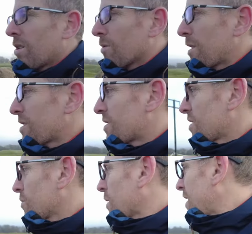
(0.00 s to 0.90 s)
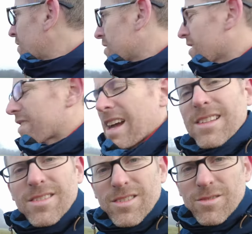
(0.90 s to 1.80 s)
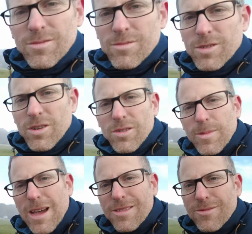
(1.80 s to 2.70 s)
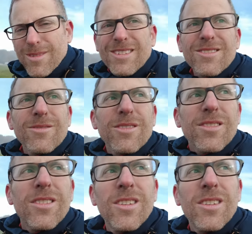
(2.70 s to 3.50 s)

Right as this raven decides to go to the bathroom next to us.